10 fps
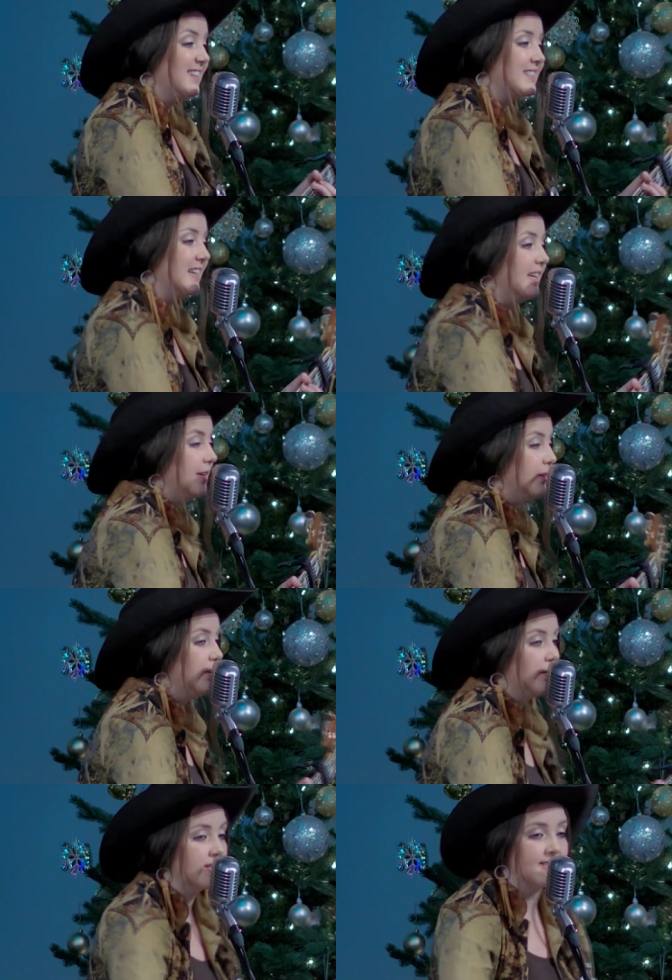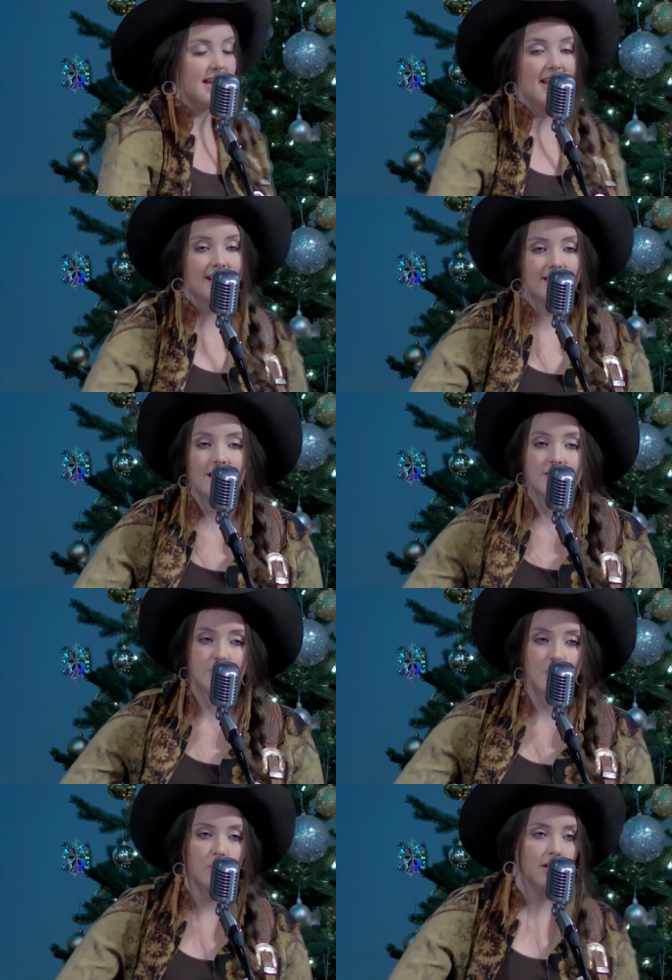To the Santa
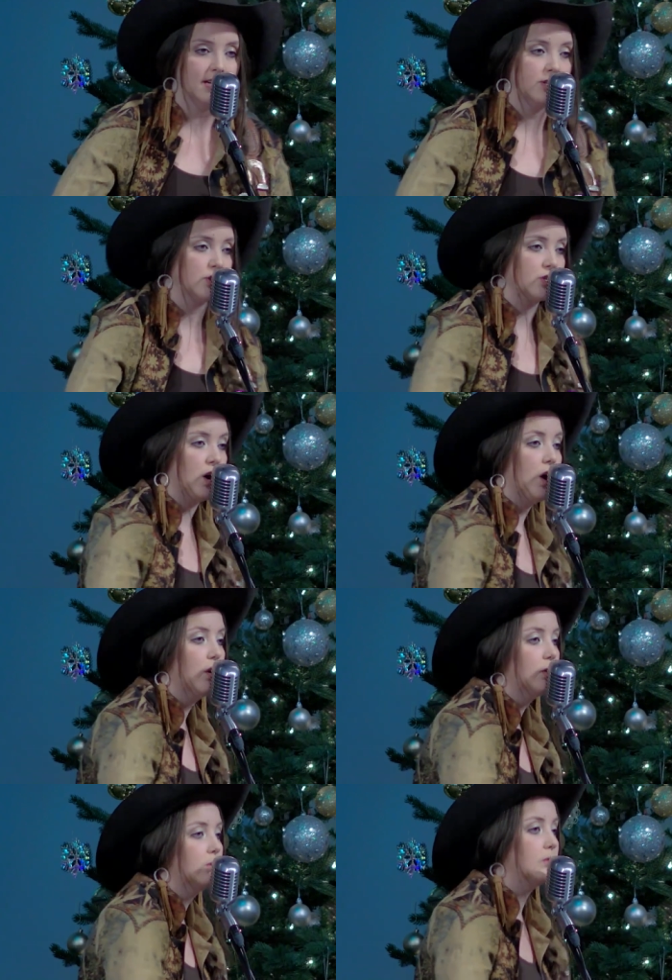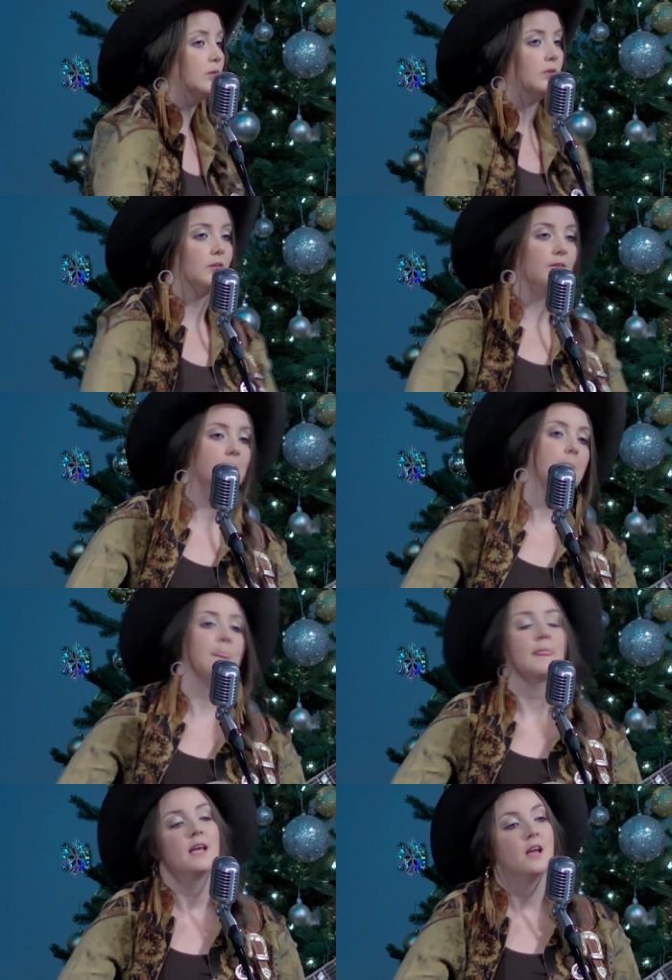Claus yodeling song.
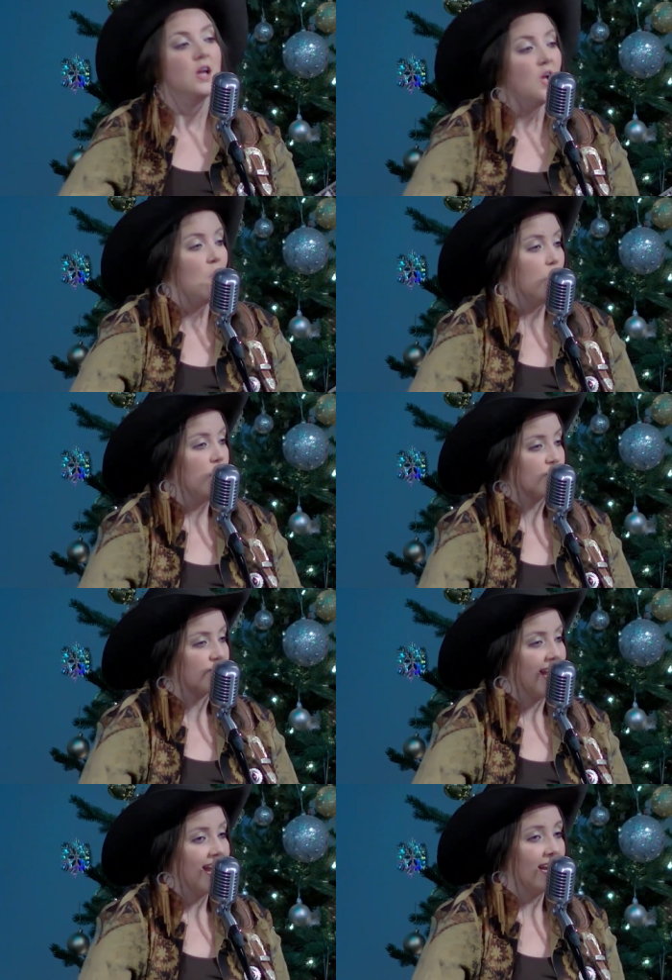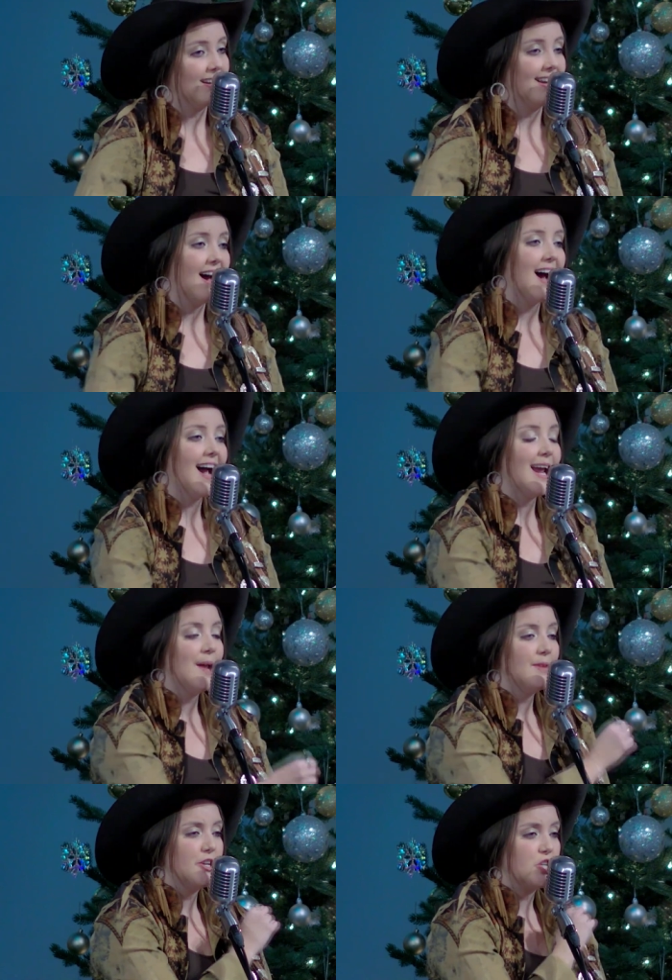Well, Santa
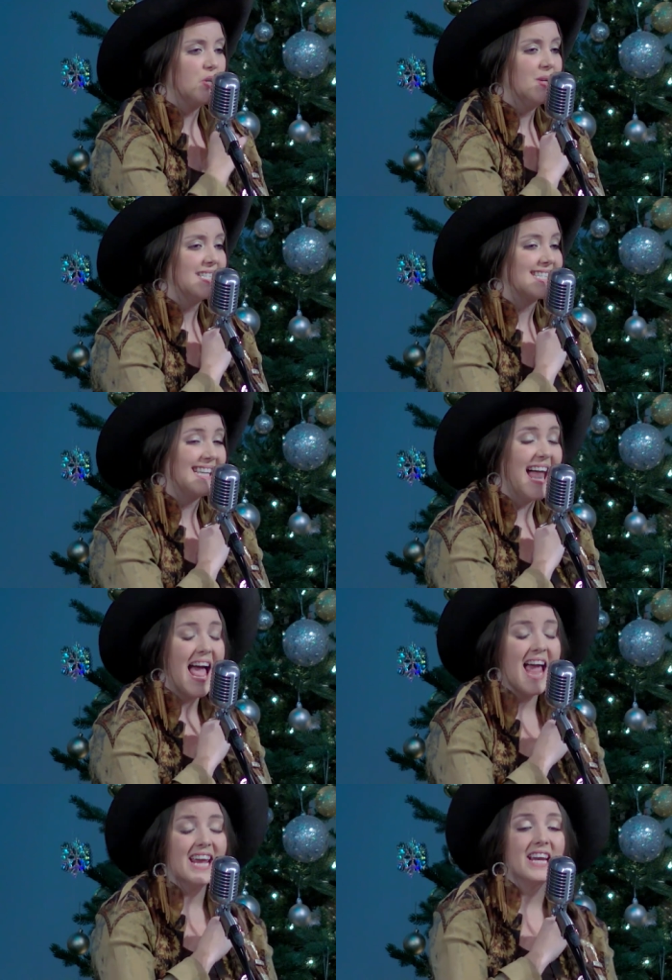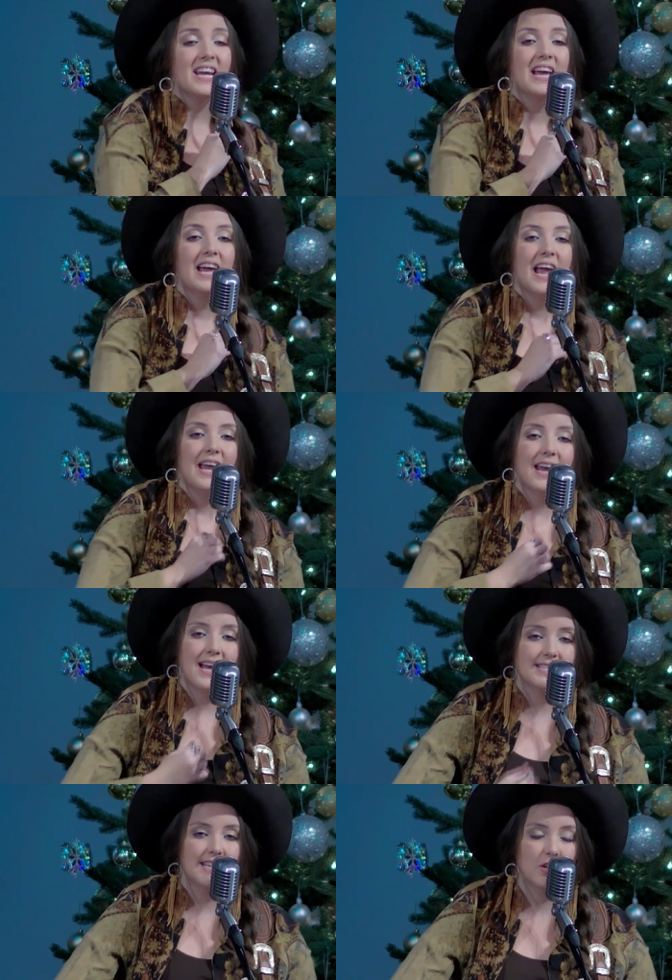climbed into his sleigh, and
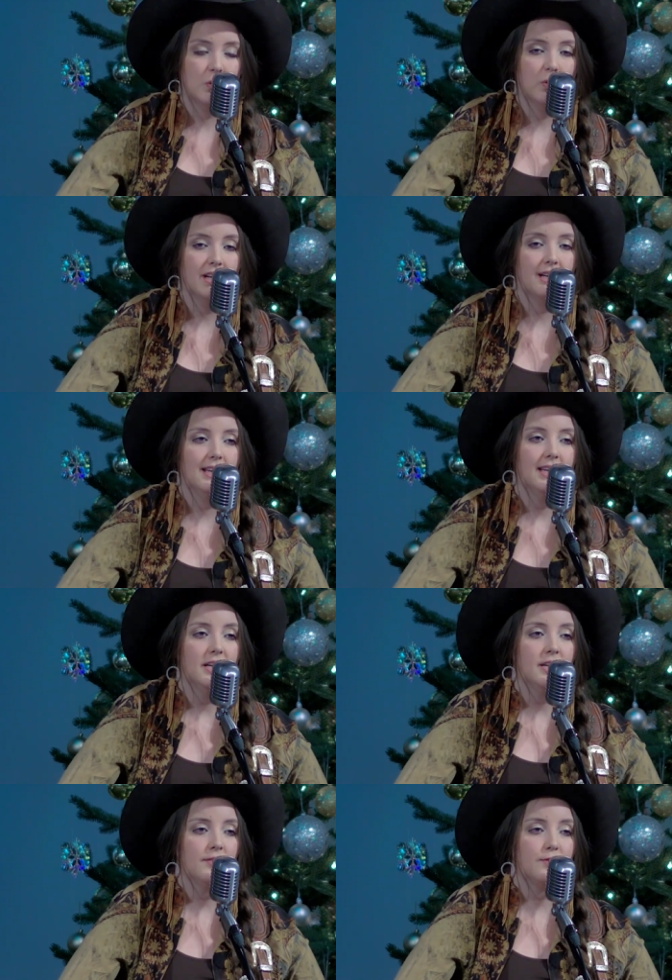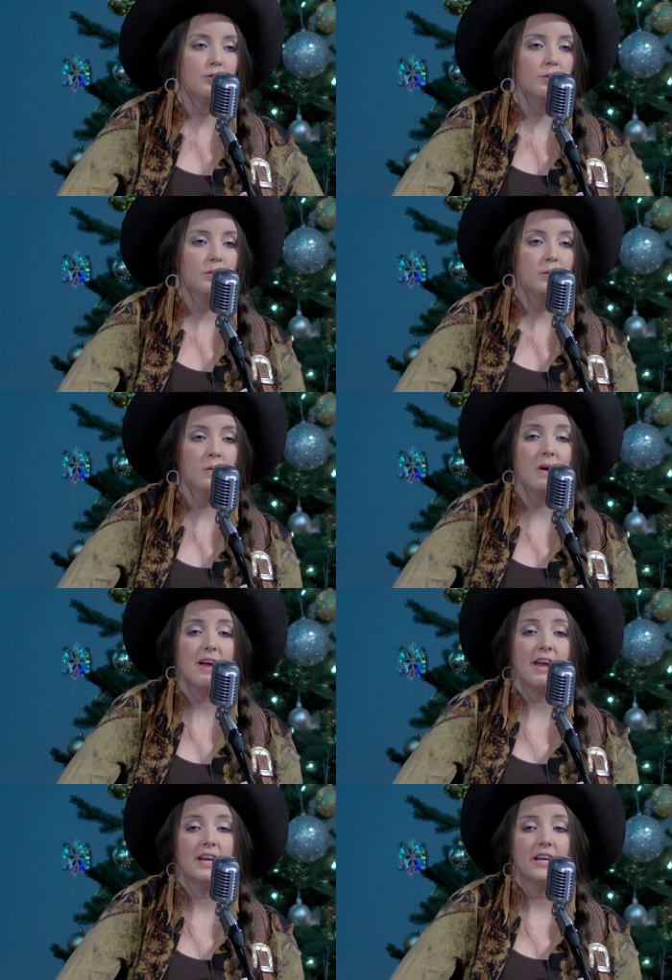as he quickly flew
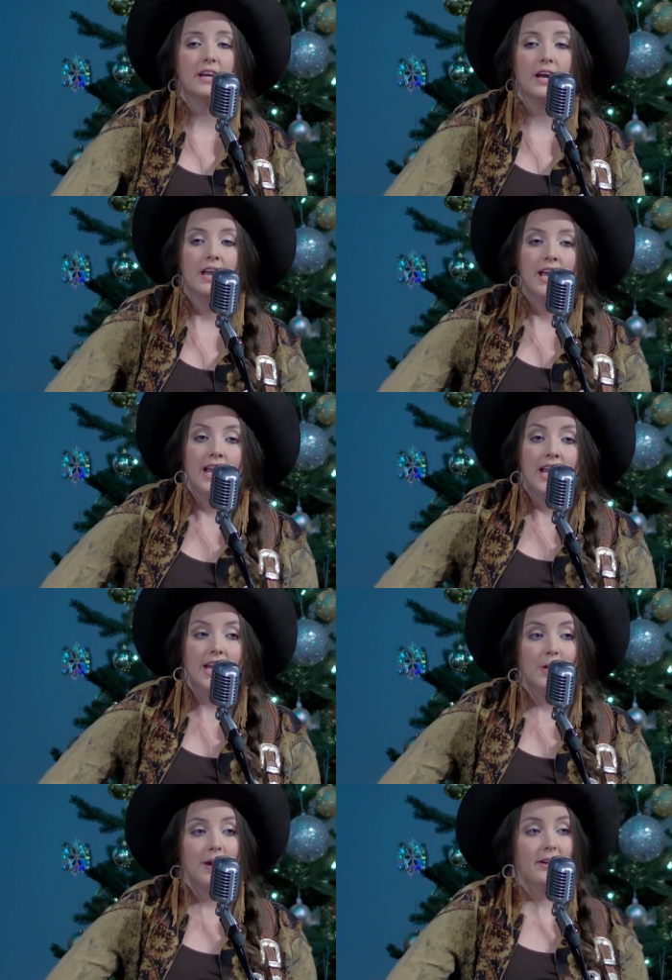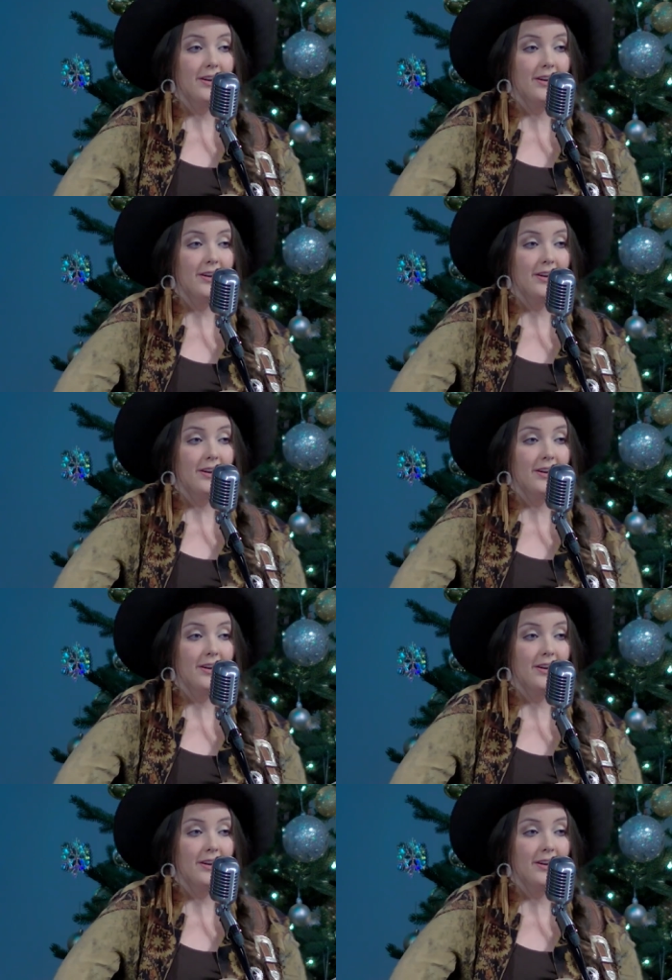away, he went.